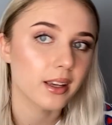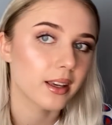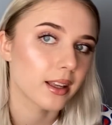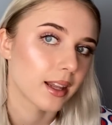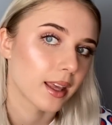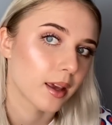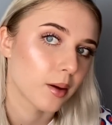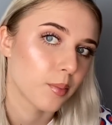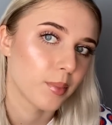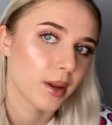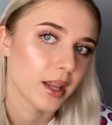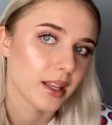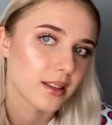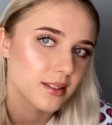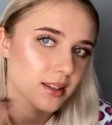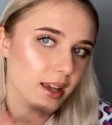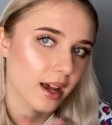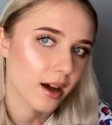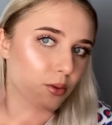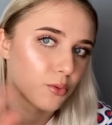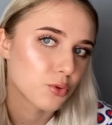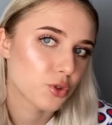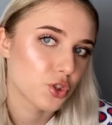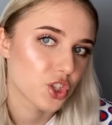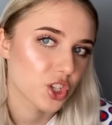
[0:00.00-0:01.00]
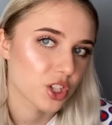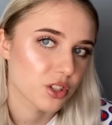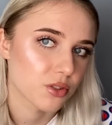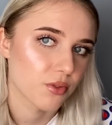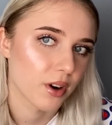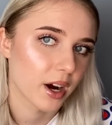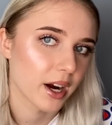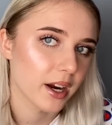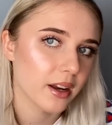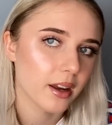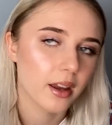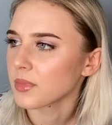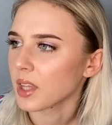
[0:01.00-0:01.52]
It like blends it out just
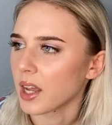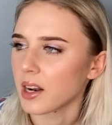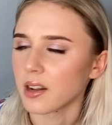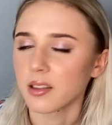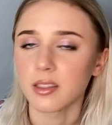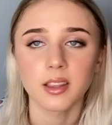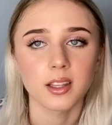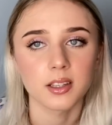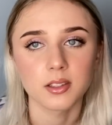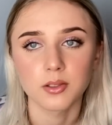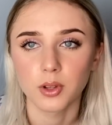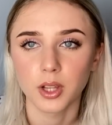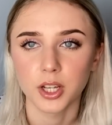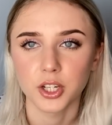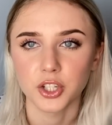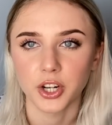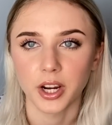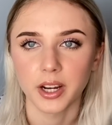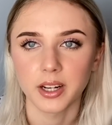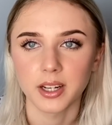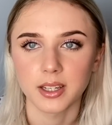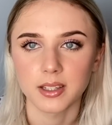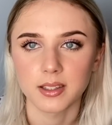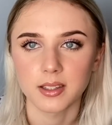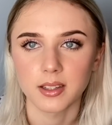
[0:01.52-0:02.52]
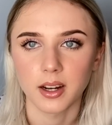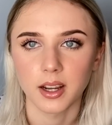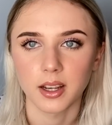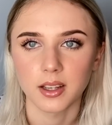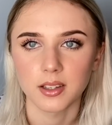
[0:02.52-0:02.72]
right. I think that's all I tried yesterday.